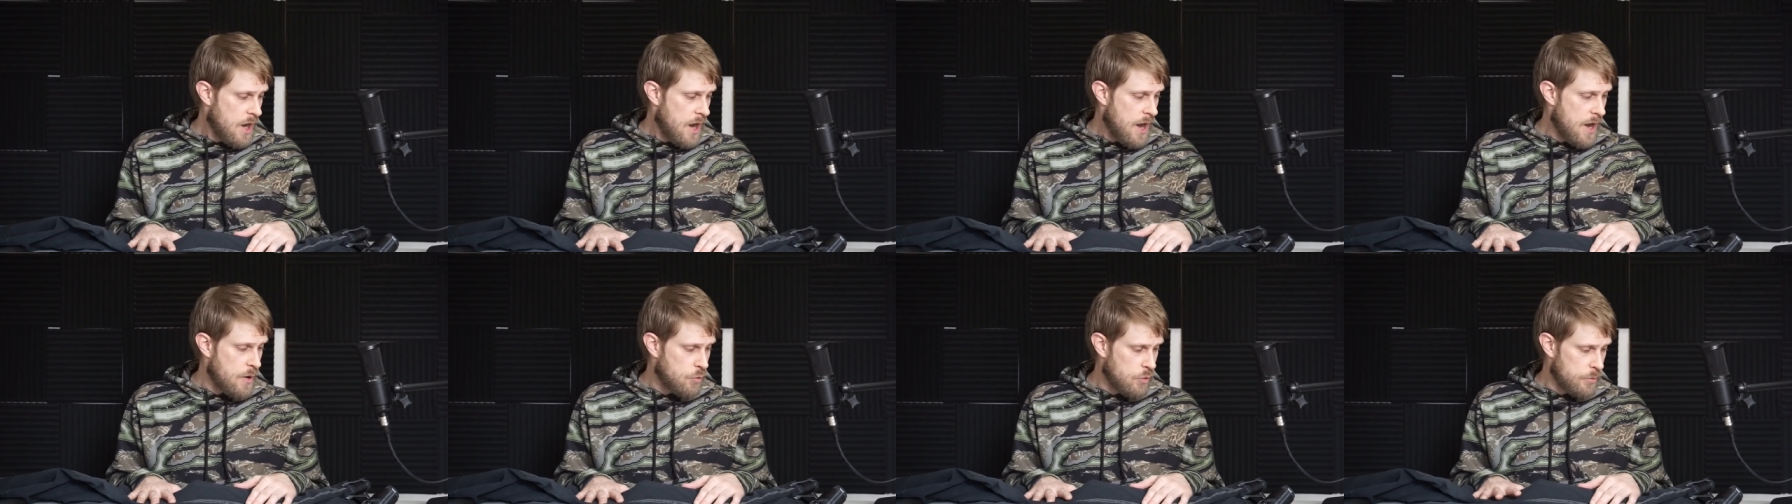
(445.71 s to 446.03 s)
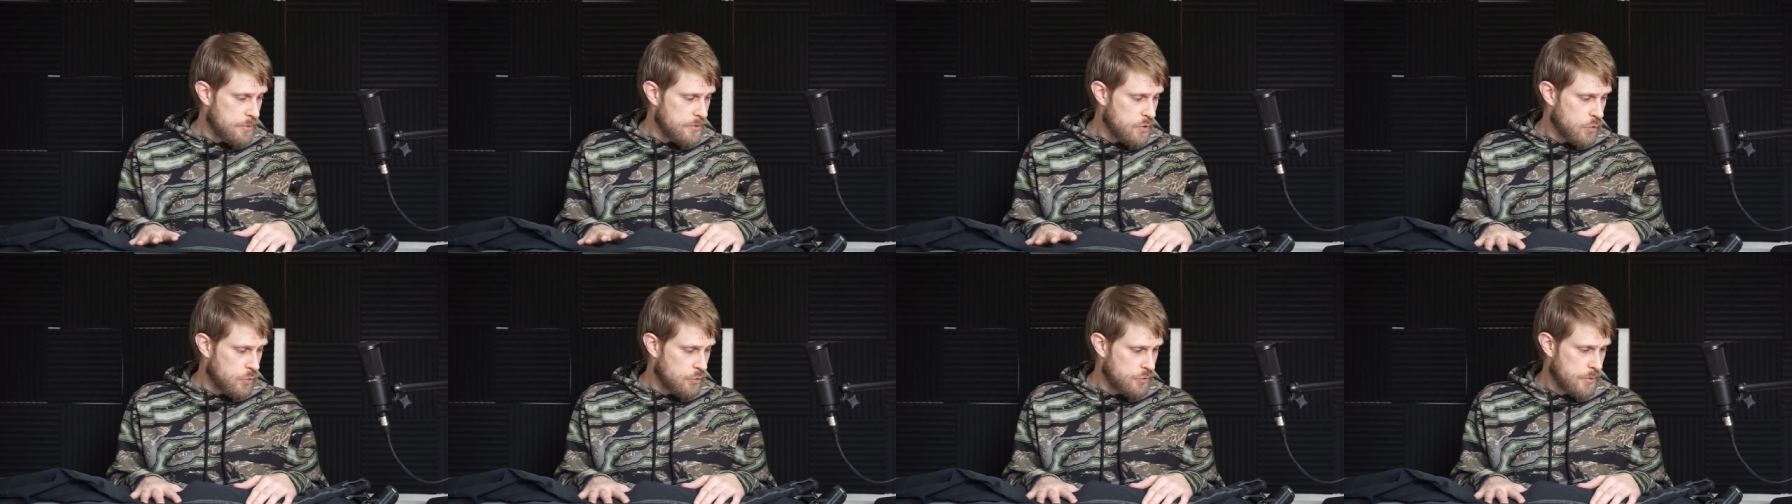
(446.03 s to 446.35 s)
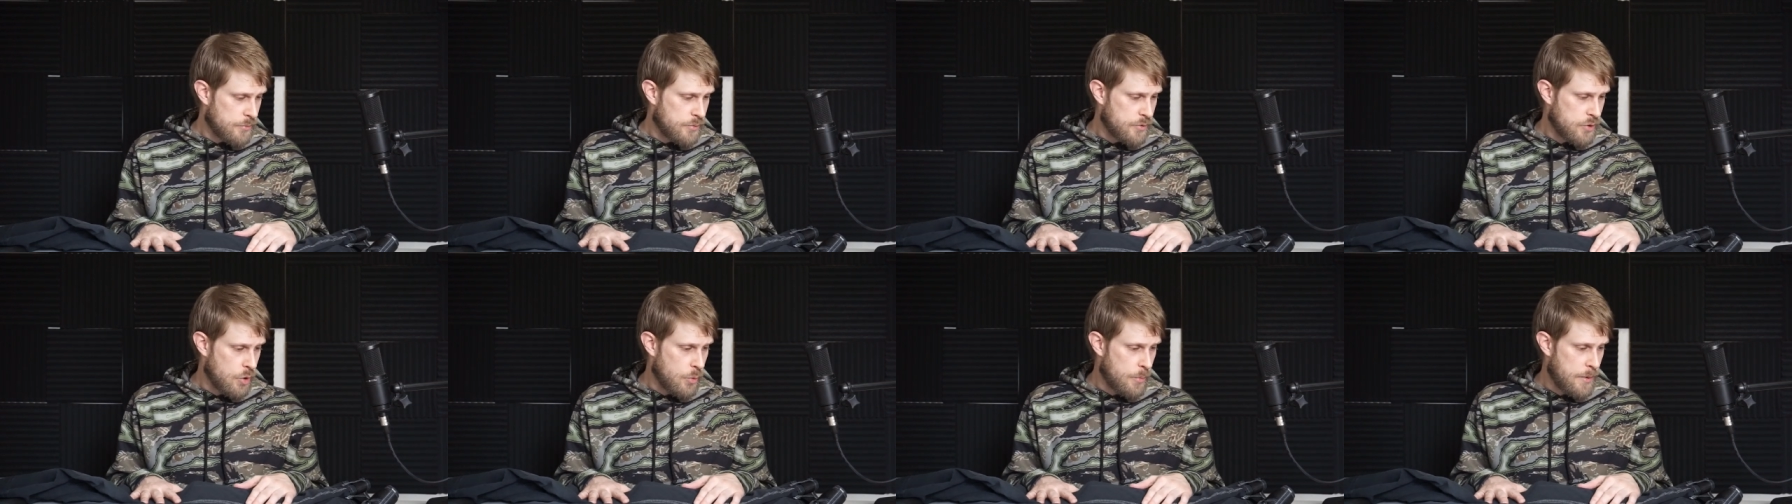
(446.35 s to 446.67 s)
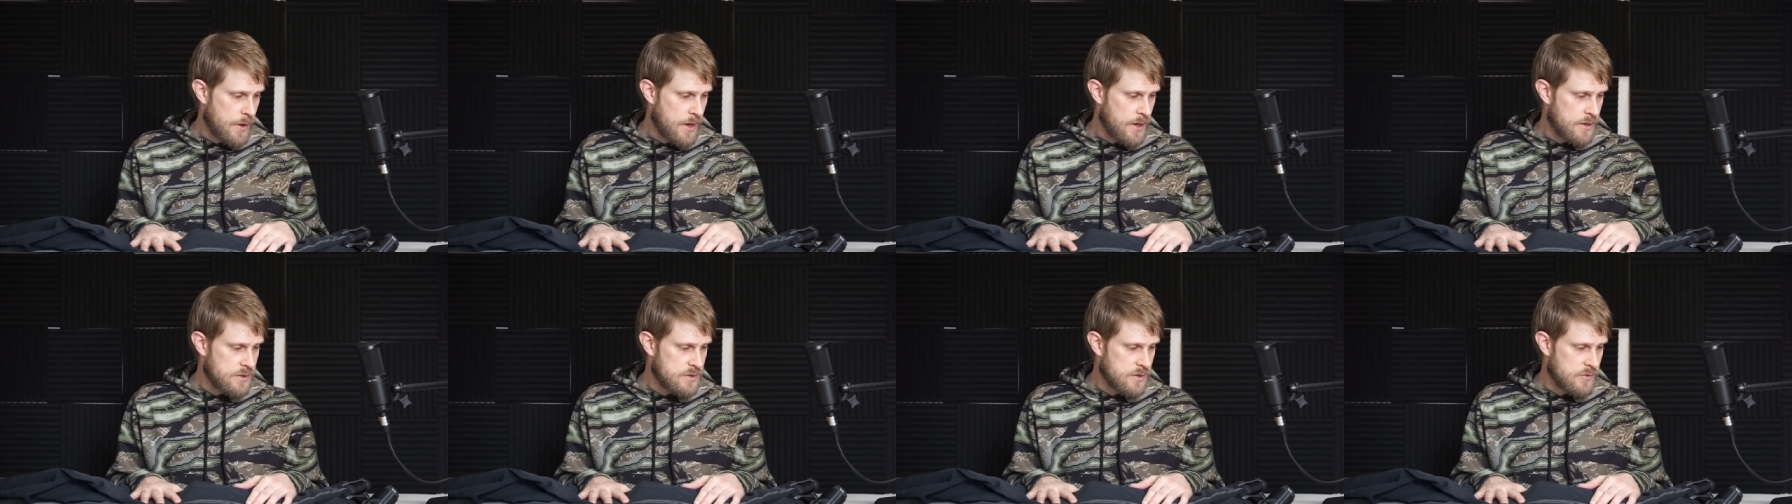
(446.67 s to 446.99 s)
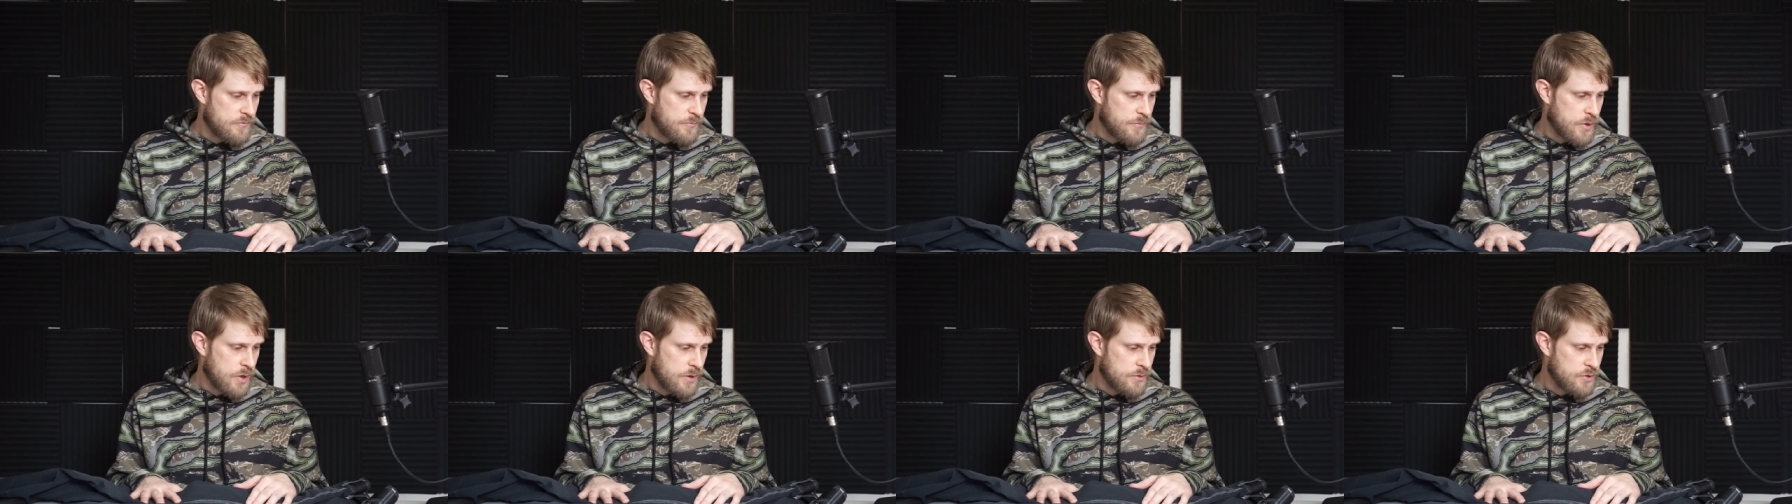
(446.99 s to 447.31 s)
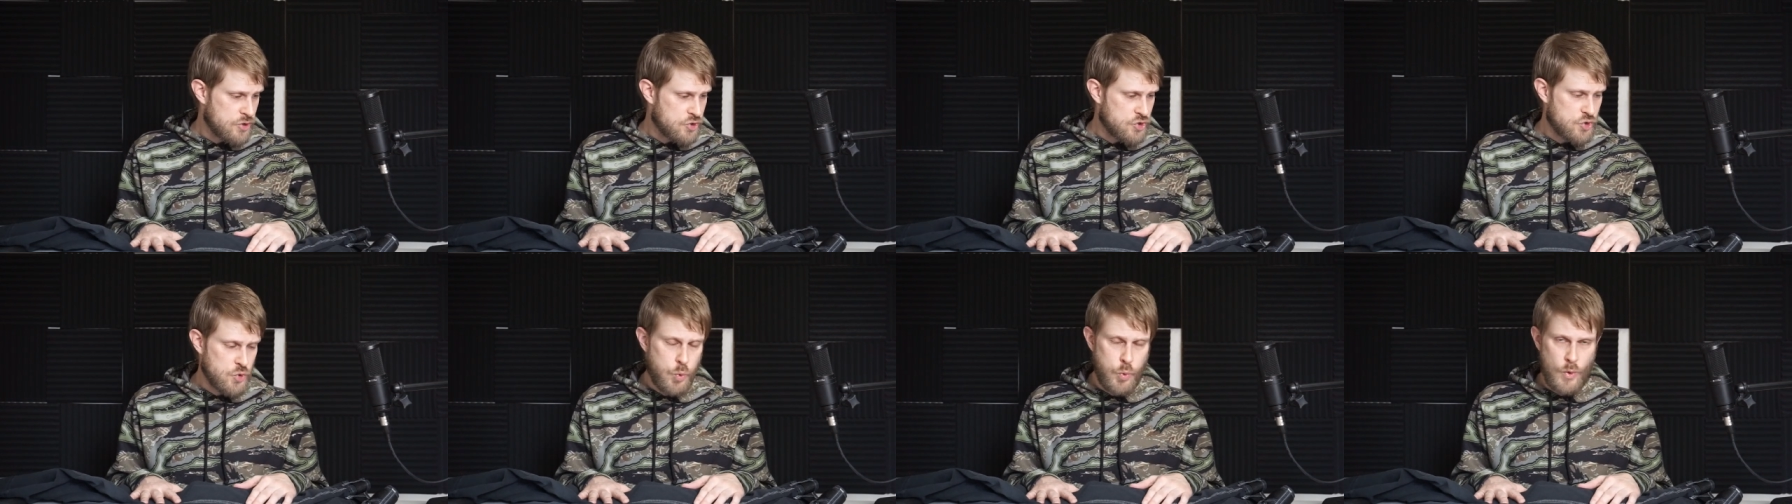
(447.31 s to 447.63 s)
I will be going with the Pro Pant of
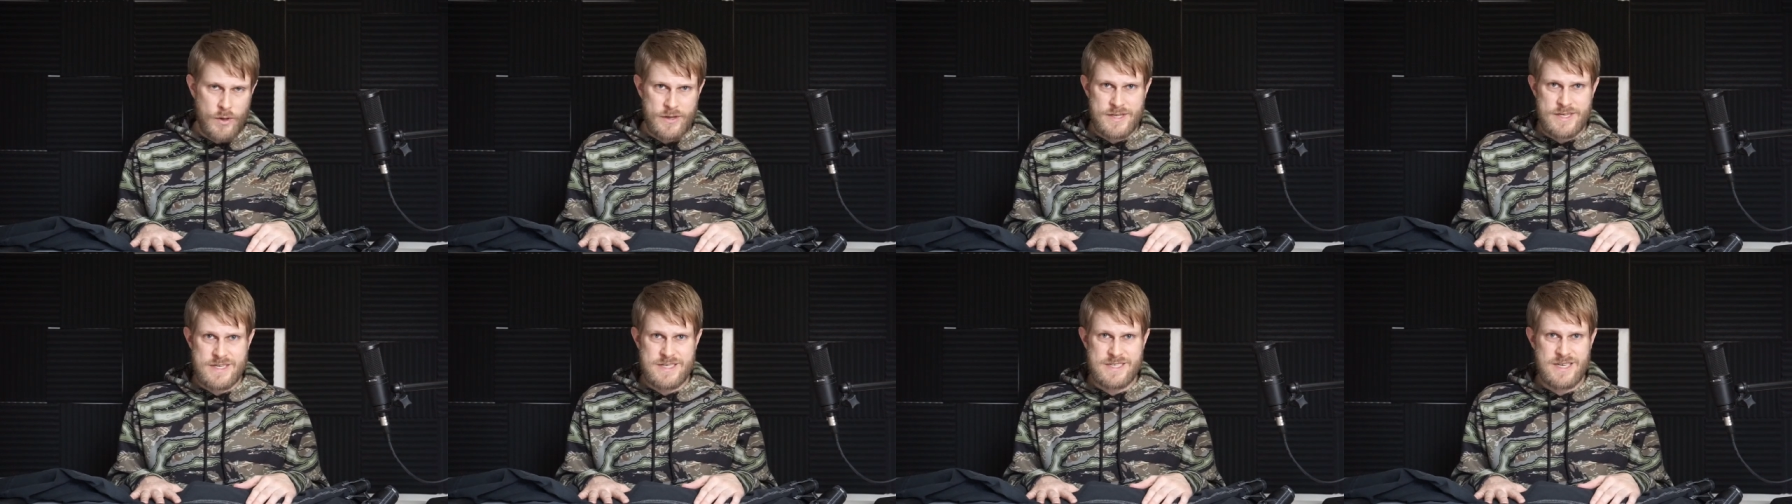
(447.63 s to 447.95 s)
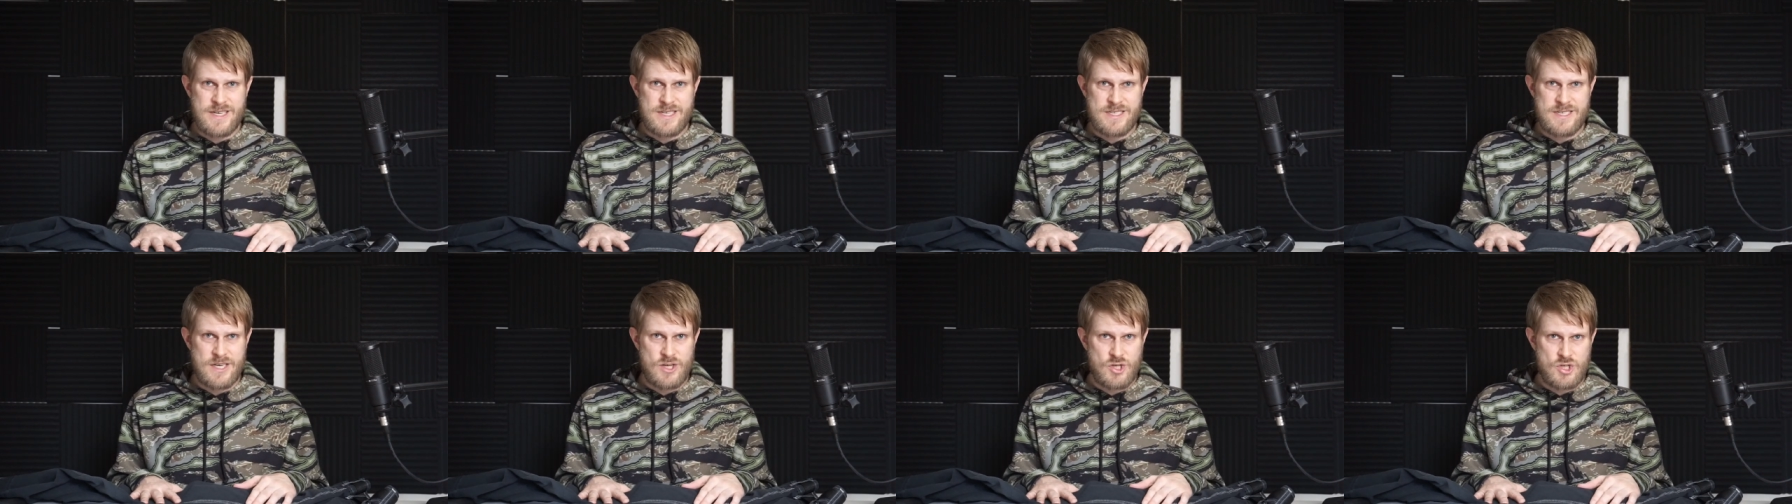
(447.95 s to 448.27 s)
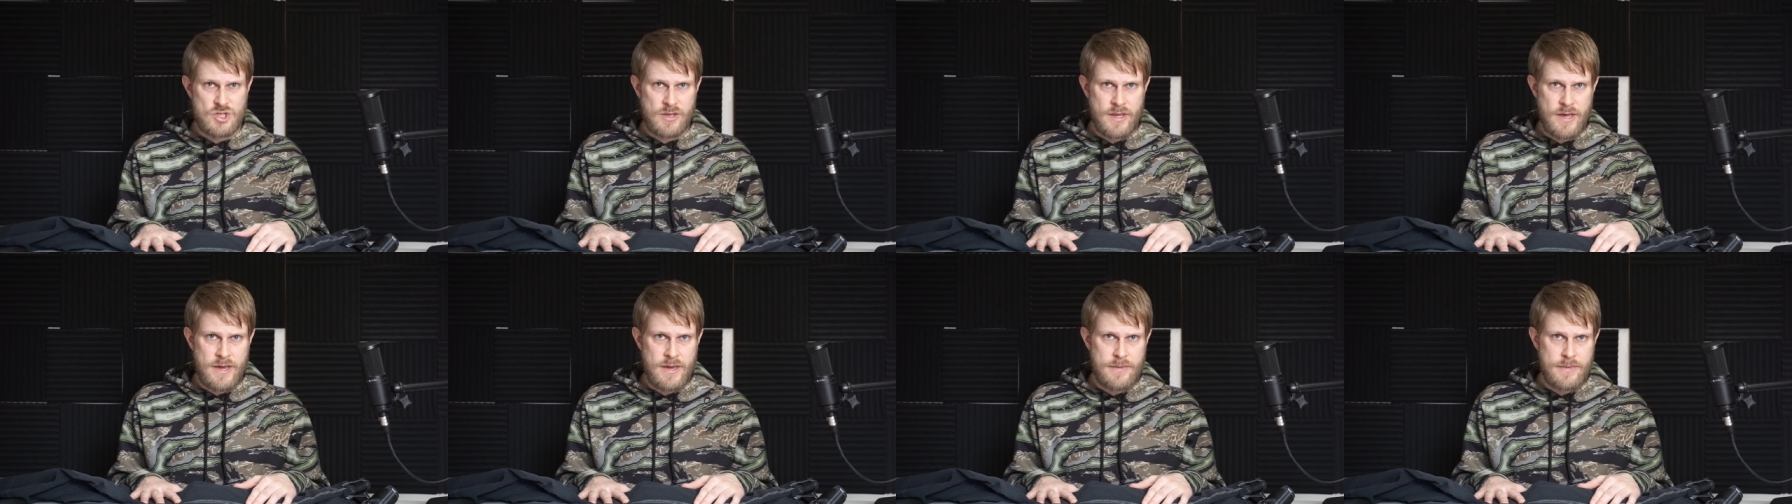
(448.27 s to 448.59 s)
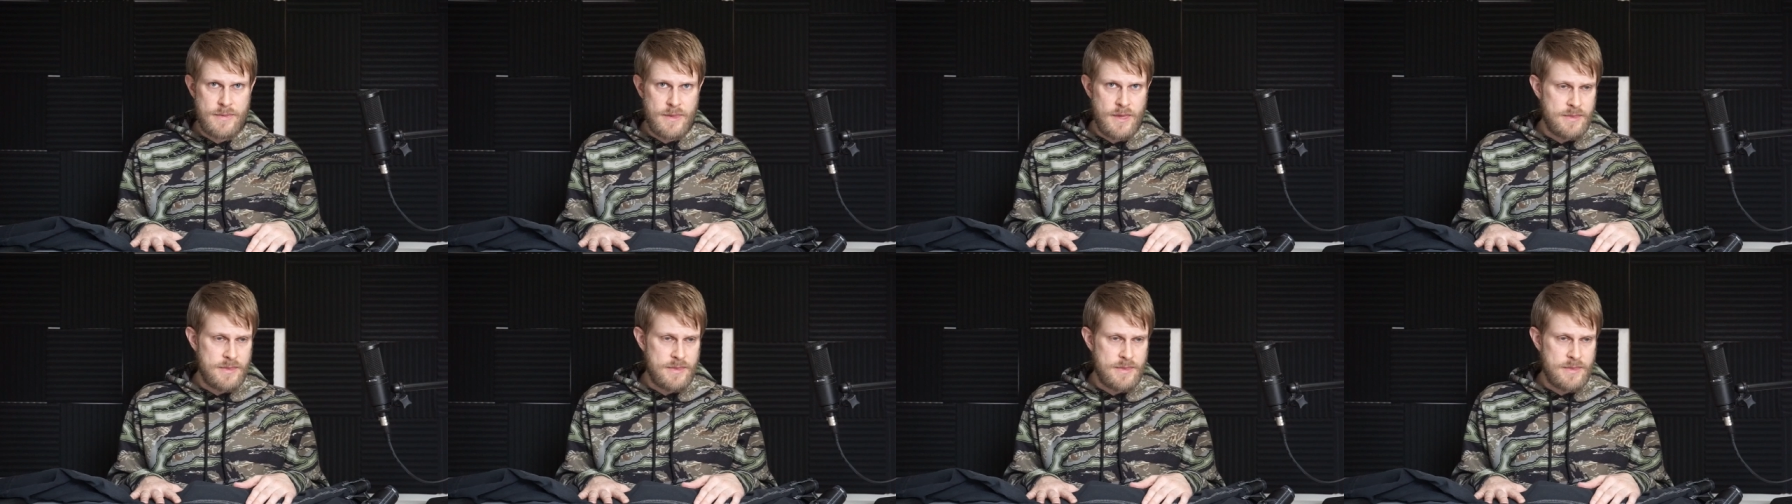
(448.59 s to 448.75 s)
probably the 26 inch length,